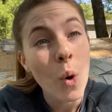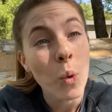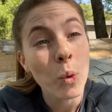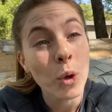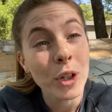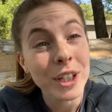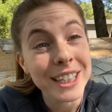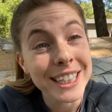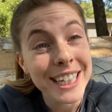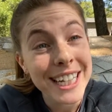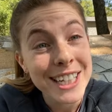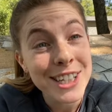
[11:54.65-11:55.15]

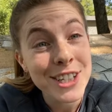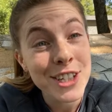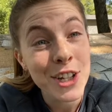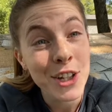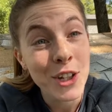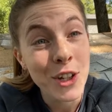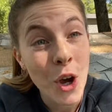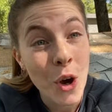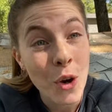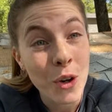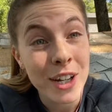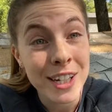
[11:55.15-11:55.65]
would get to
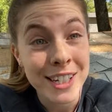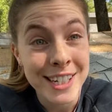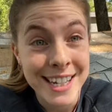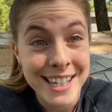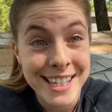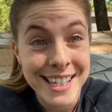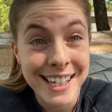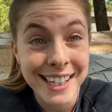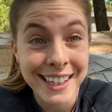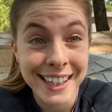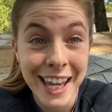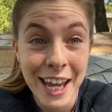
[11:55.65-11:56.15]
go to
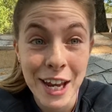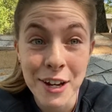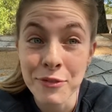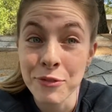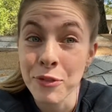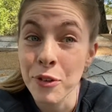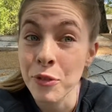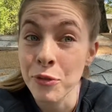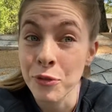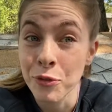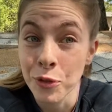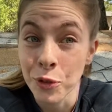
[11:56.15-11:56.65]
Disneyland
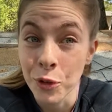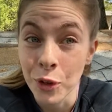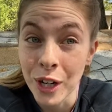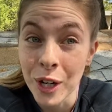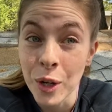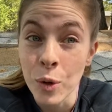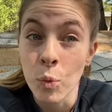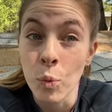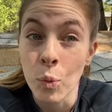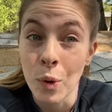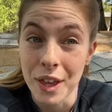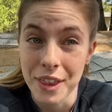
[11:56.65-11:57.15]
for
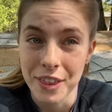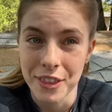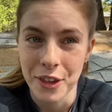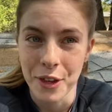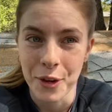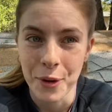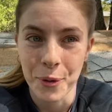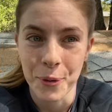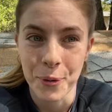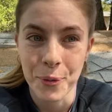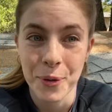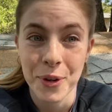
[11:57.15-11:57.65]
free with you.